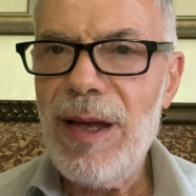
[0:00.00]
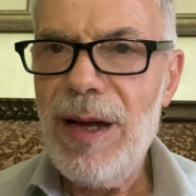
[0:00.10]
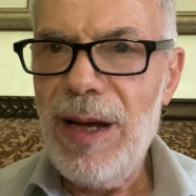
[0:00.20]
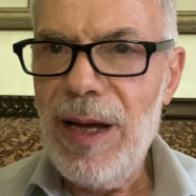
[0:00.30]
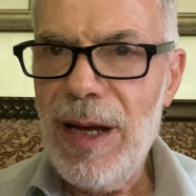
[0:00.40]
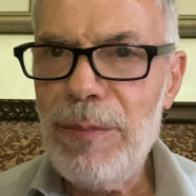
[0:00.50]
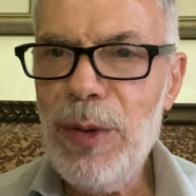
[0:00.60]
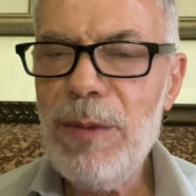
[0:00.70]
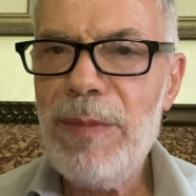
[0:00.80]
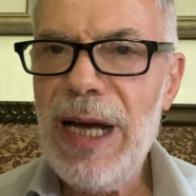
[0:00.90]
a
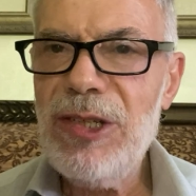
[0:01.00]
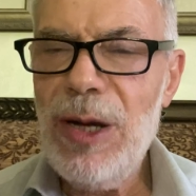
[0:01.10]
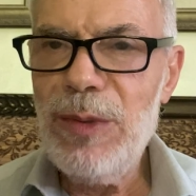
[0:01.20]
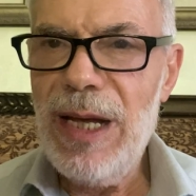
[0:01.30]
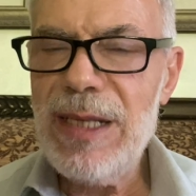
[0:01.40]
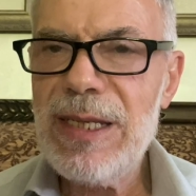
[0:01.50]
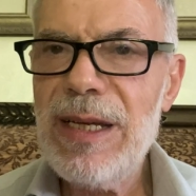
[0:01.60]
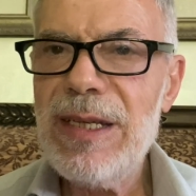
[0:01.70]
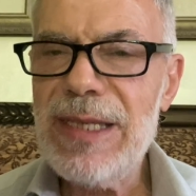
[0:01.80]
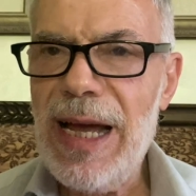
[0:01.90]
book by Jawdat
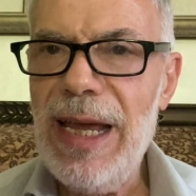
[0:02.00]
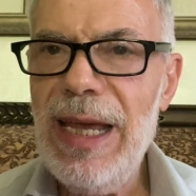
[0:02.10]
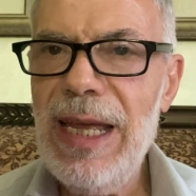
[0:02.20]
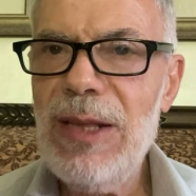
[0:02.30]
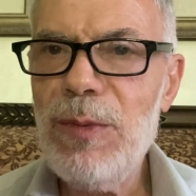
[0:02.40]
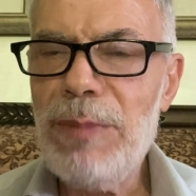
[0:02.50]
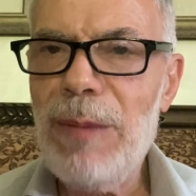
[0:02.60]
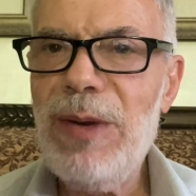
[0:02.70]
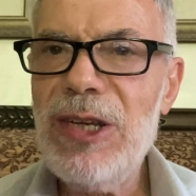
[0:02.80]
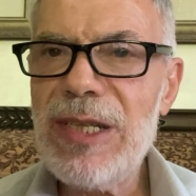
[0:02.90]
Saeed,
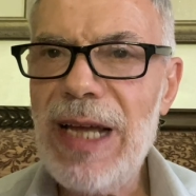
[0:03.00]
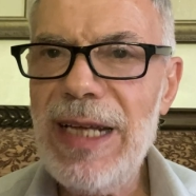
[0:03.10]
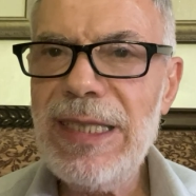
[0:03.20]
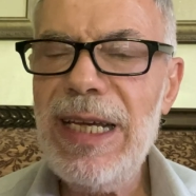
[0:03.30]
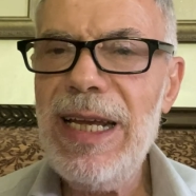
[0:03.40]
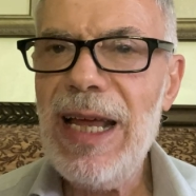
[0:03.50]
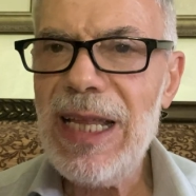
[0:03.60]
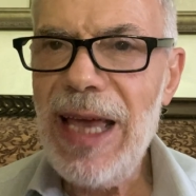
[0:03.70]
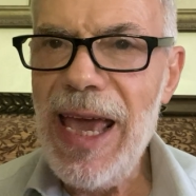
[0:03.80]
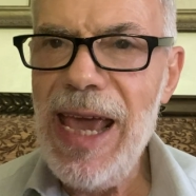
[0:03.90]
published
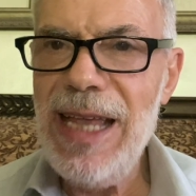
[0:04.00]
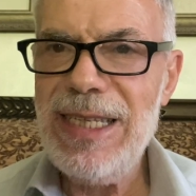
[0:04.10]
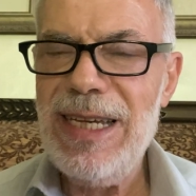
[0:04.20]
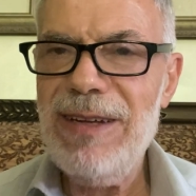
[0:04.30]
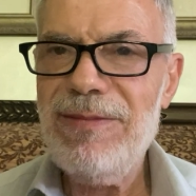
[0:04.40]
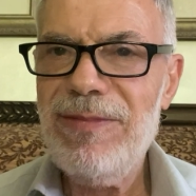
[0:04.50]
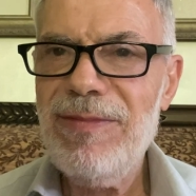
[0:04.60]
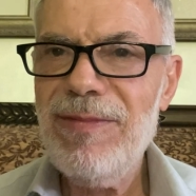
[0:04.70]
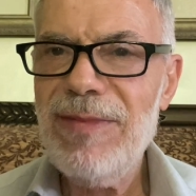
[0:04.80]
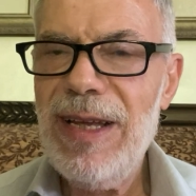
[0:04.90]
1980.
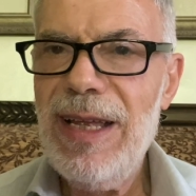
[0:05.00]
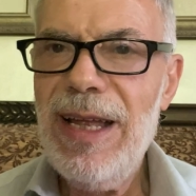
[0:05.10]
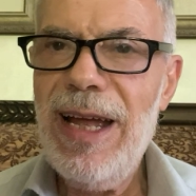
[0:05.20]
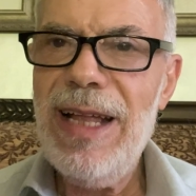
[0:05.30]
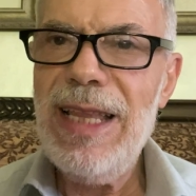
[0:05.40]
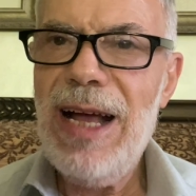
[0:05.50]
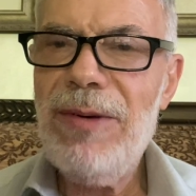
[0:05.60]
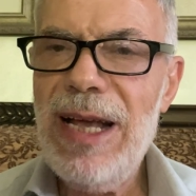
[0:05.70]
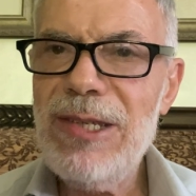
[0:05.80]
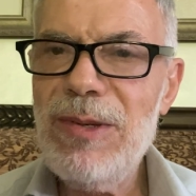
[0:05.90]
And now,
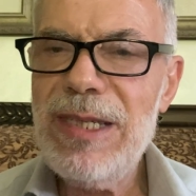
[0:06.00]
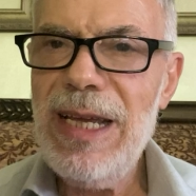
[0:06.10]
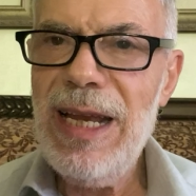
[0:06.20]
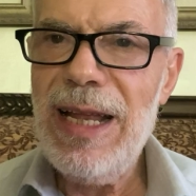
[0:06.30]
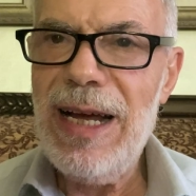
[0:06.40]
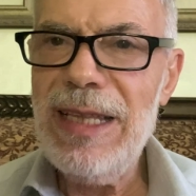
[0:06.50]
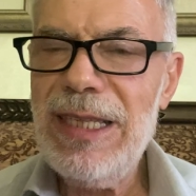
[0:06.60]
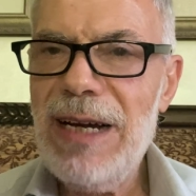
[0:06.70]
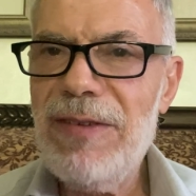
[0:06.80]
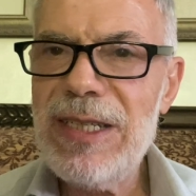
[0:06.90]
as you see, the
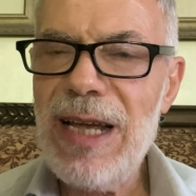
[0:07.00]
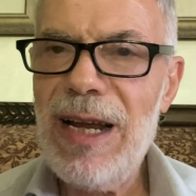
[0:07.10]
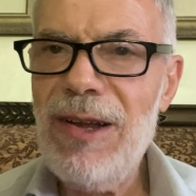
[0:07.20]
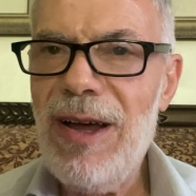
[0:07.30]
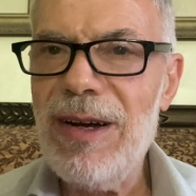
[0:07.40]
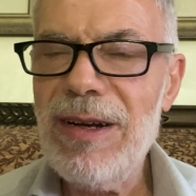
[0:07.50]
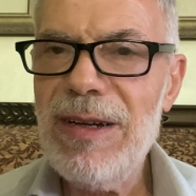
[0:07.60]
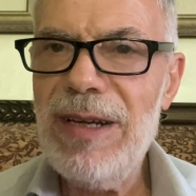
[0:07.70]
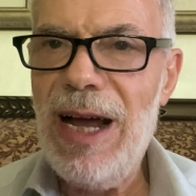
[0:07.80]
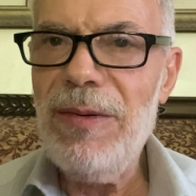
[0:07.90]
intervals are long.
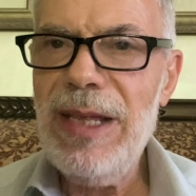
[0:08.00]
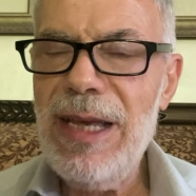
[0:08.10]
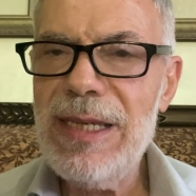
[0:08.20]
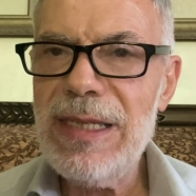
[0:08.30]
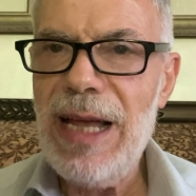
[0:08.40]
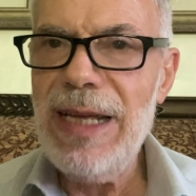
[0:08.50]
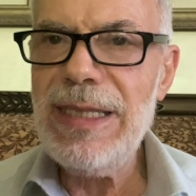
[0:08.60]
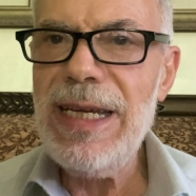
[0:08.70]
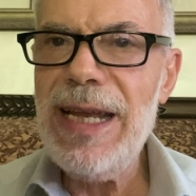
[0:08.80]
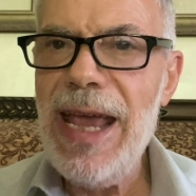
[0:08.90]
Now it is
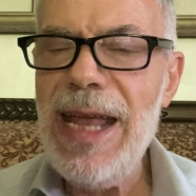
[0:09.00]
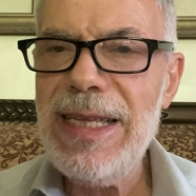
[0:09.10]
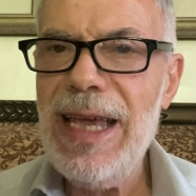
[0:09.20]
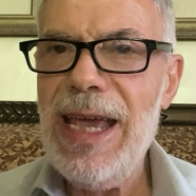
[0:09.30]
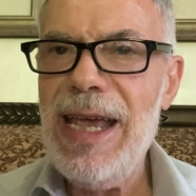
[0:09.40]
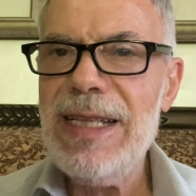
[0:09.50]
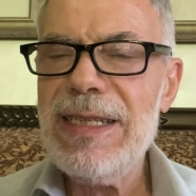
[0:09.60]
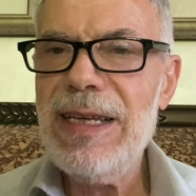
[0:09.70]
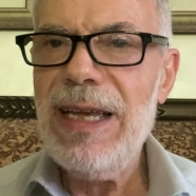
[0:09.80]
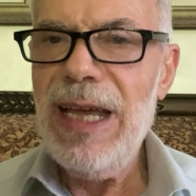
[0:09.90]

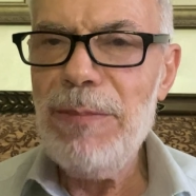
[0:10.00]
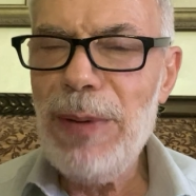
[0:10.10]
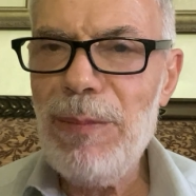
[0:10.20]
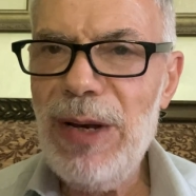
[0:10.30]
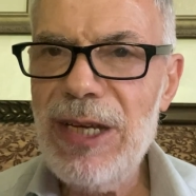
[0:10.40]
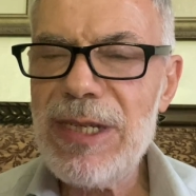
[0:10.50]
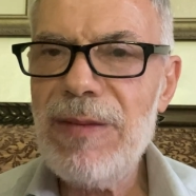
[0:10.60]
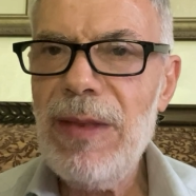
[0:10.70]
1988. He published